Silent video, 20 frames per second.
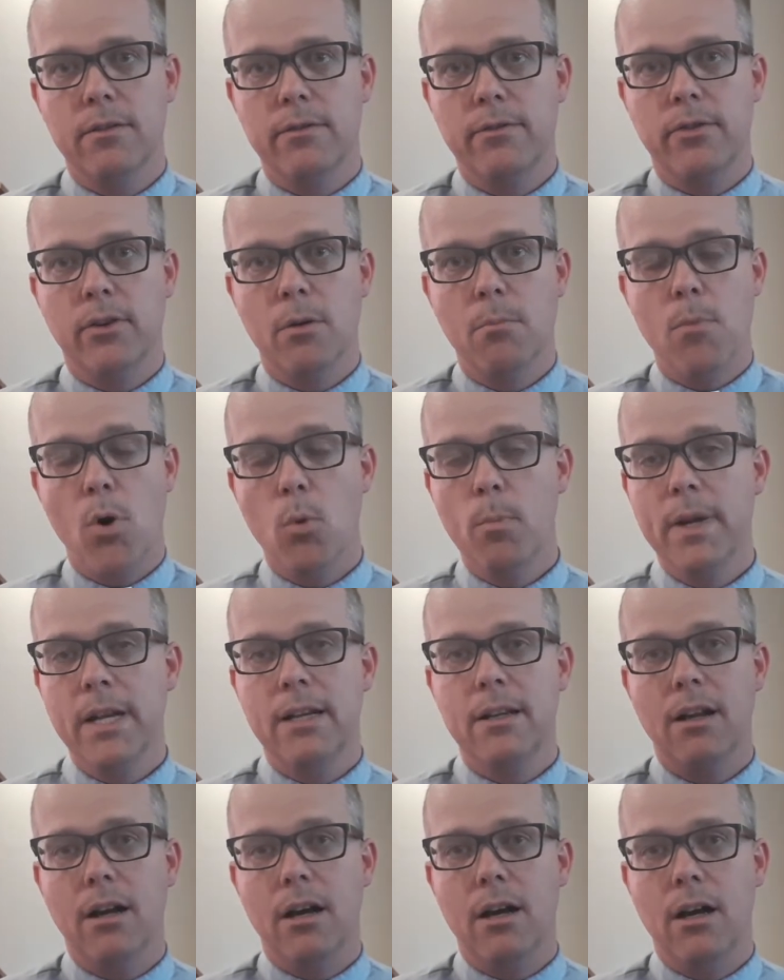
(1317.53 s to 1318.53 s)
for a
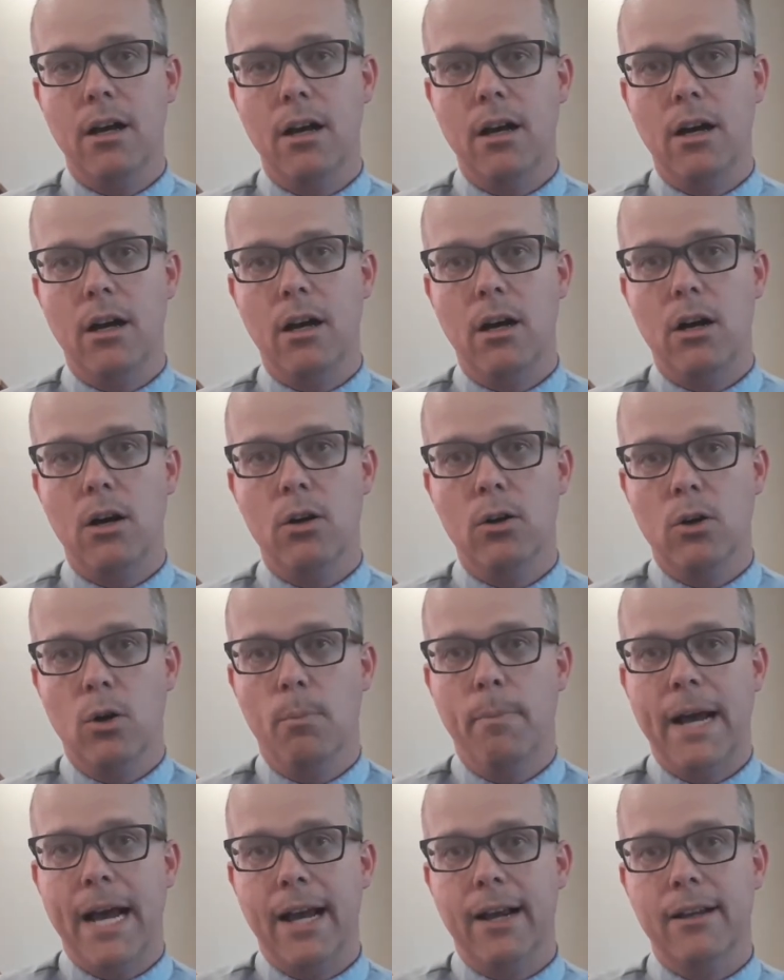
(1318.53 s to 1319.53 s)
moment, I'll go
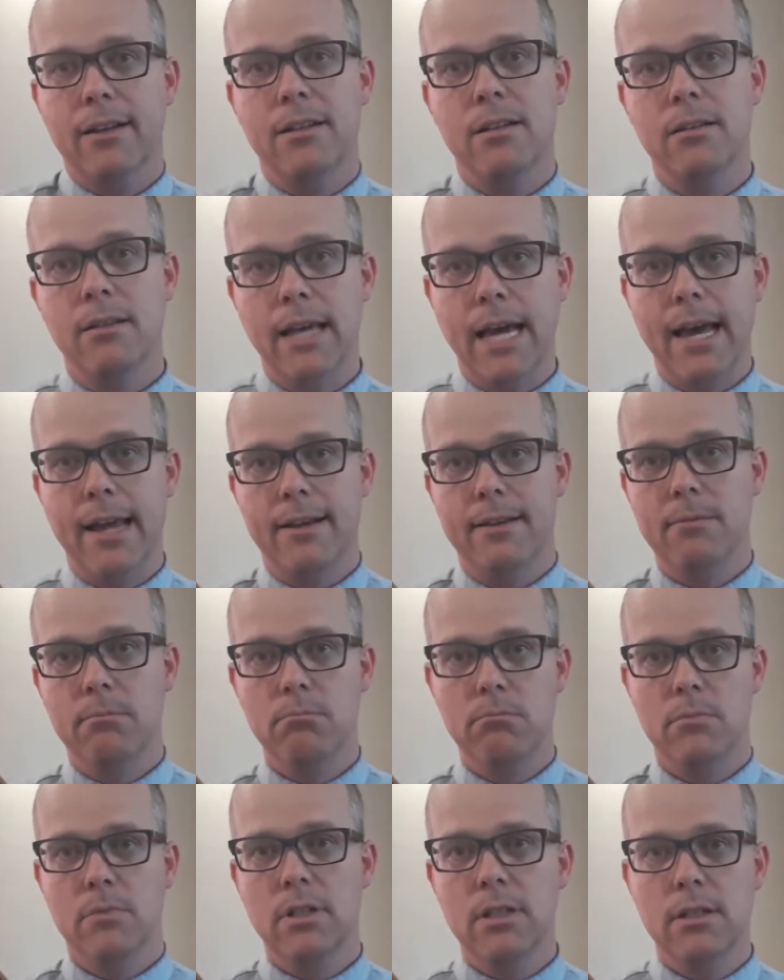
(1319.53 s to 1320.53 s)
back to that
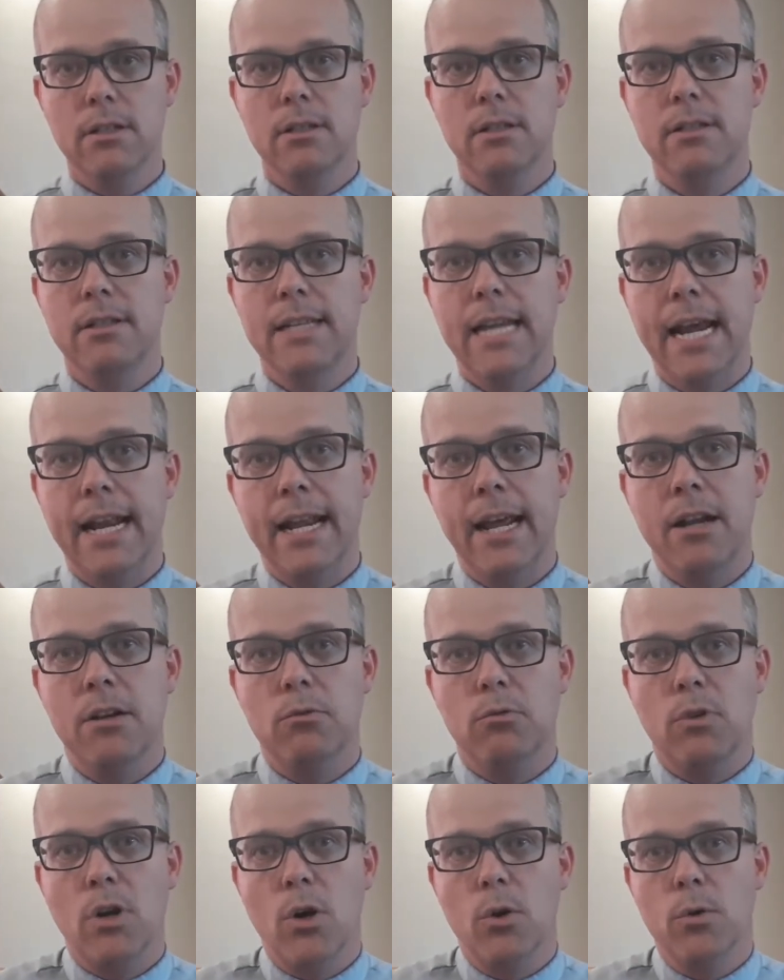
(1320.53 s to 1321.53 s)
dead end
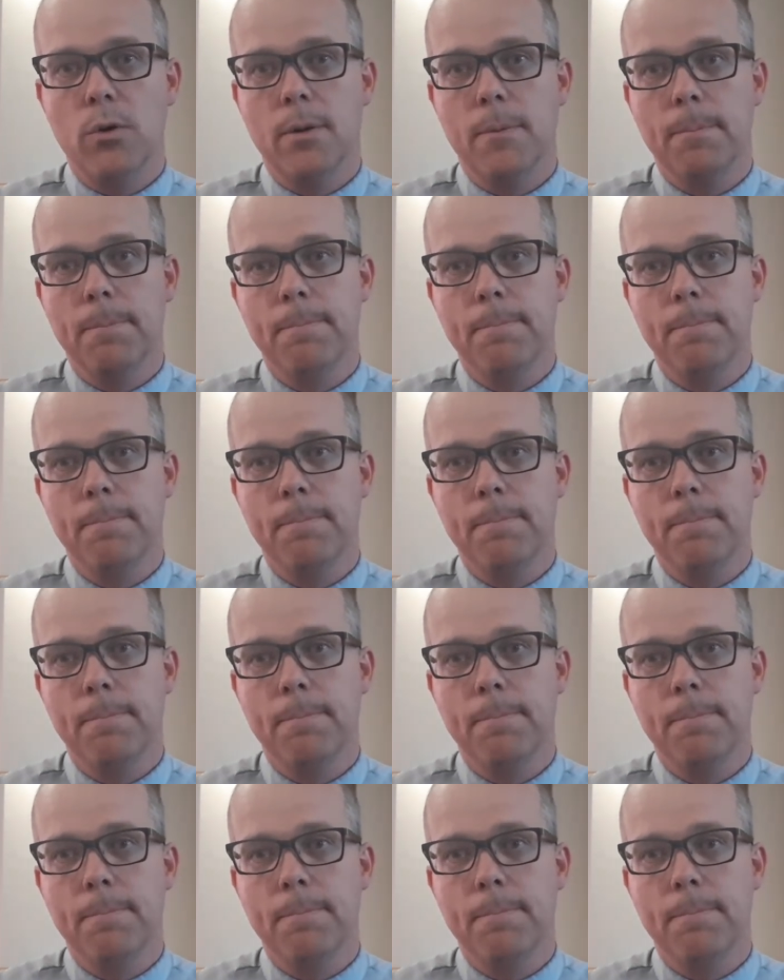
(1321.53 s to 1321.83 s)
road.